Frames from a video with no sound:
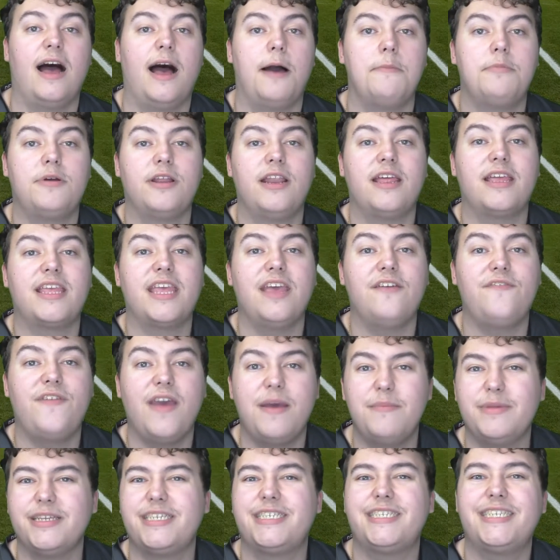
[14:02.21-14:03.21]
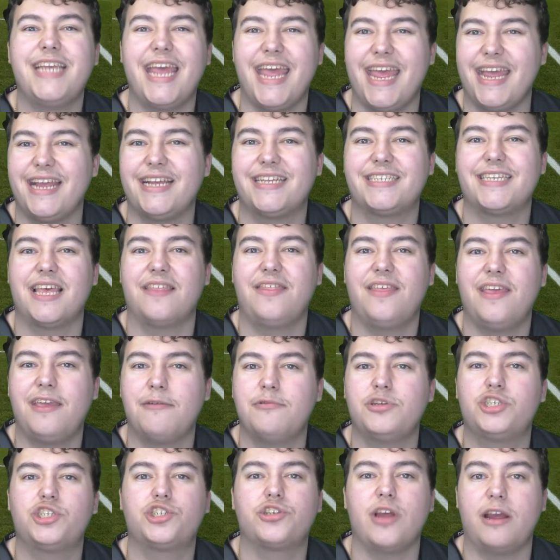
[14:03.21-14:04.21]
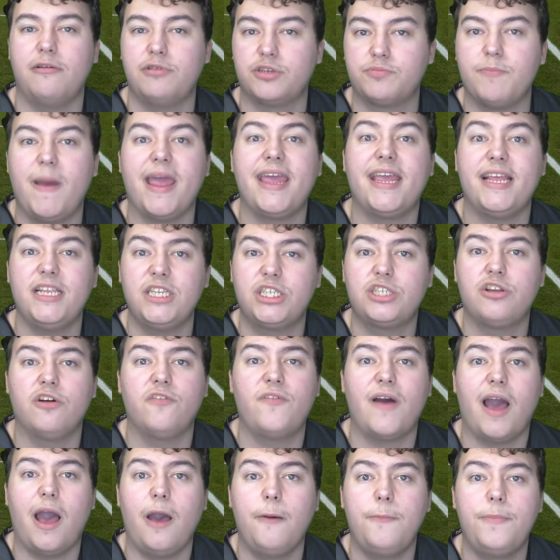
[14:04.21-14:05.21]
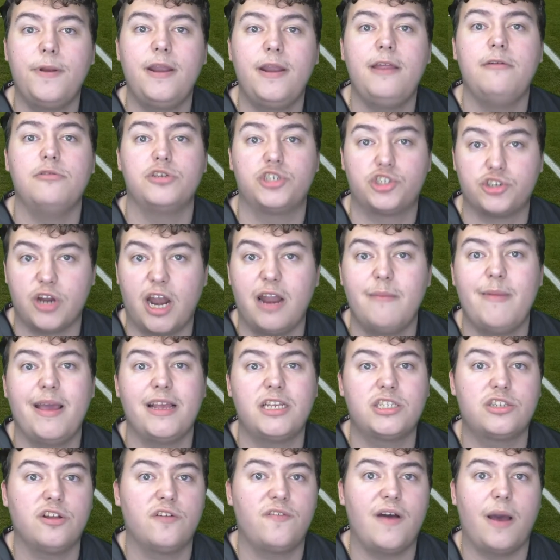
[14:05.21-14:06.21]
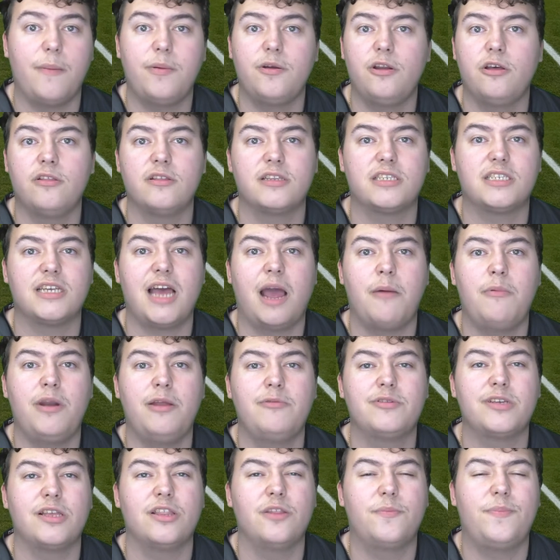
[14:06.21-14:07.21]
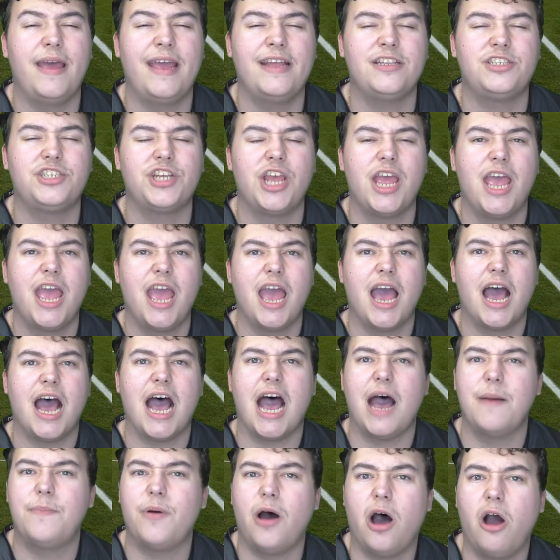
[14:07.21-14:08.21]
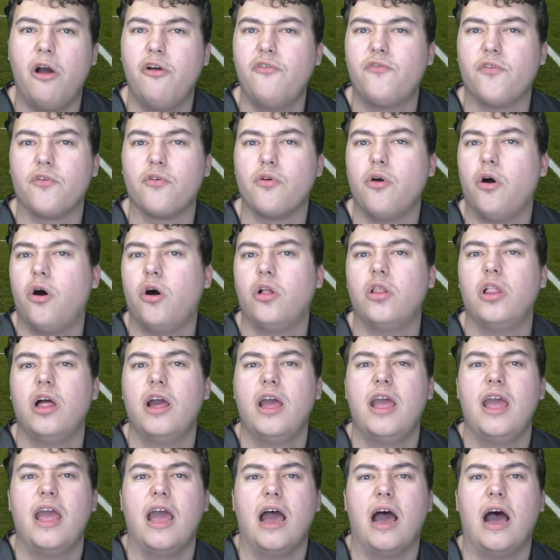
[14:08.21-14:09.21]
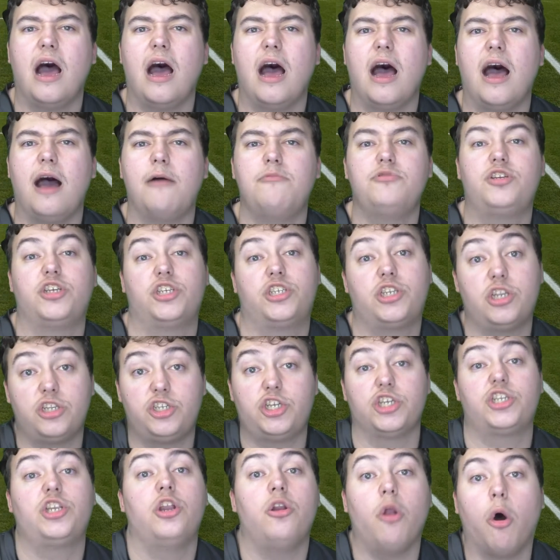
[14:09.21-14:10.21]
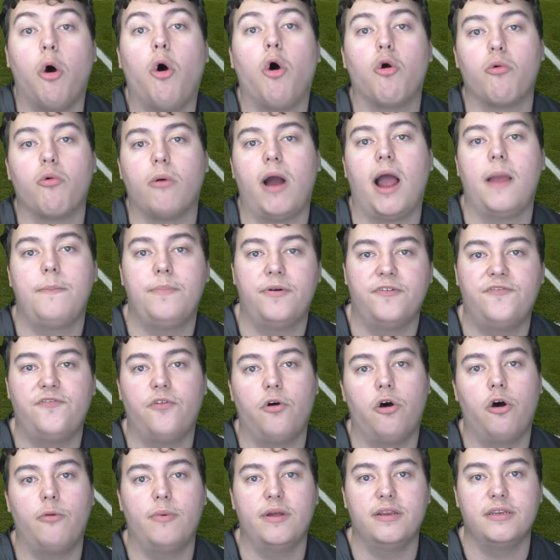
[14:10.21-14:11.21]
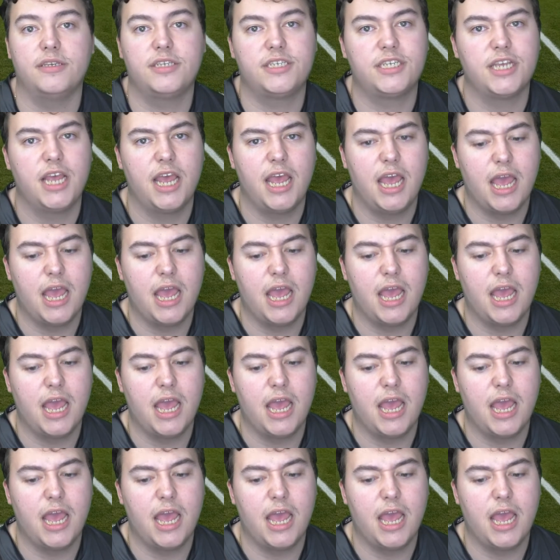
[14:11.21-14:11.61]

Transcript: I'm going to give him a 6. I think he was making stuff happen. He was trying to make stuff happen all the time when he was on the pitch. But overall, just an all right performance.